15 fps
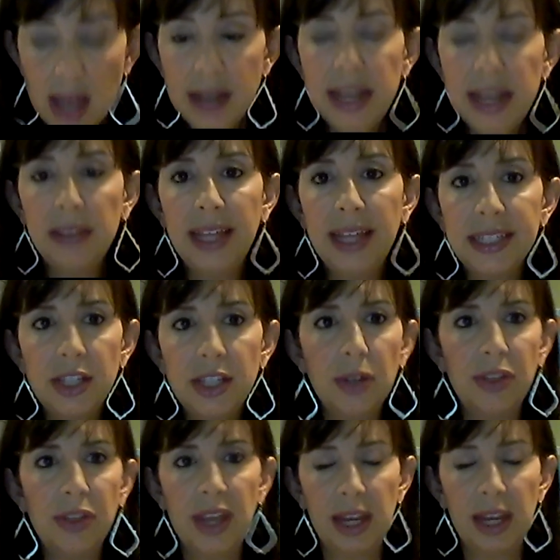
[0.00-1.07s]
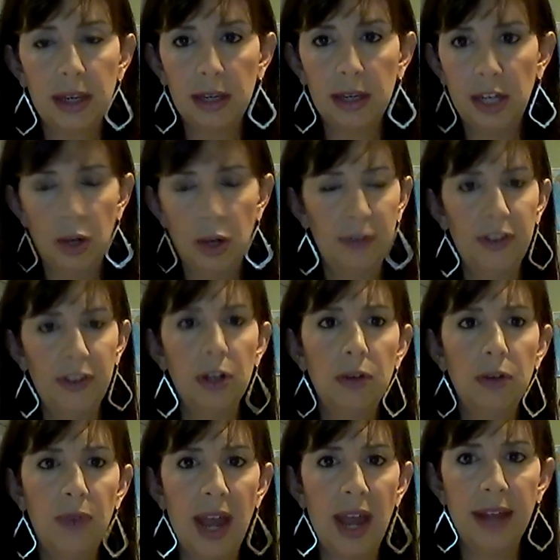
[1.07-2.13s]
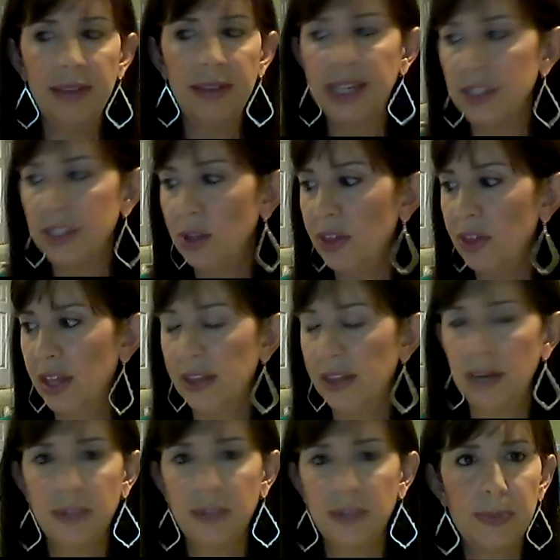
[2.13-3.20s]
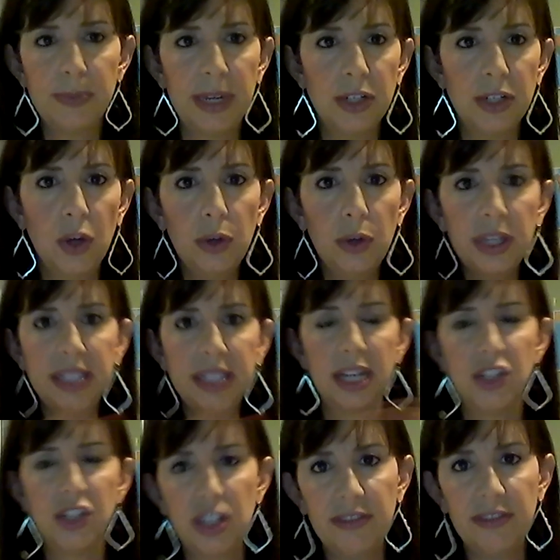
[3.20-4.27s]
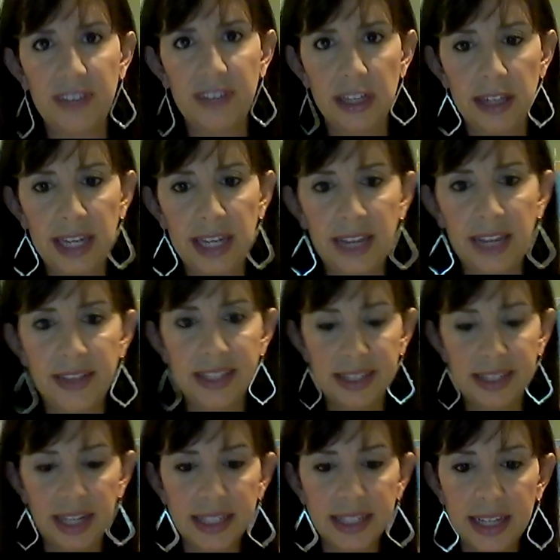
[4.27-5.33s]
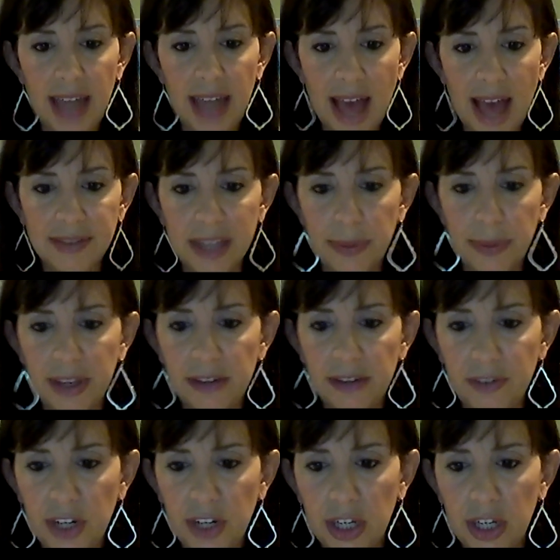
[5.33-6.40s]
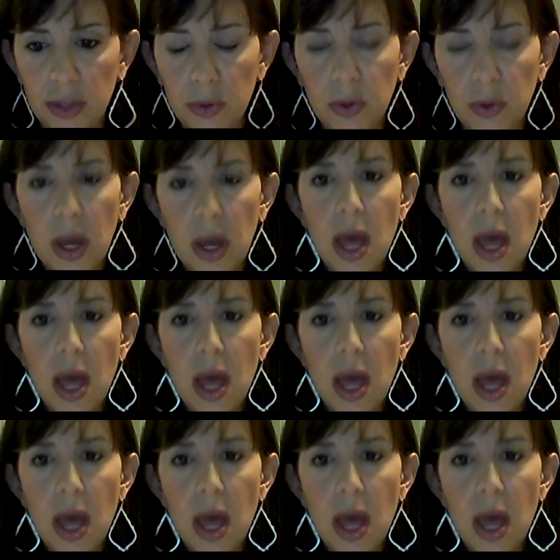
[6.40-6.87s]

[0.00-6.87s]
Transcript: Now, lest you think, if you're a red, lest you think that I'm just being totally touchy-feely and this doesn't have something for you.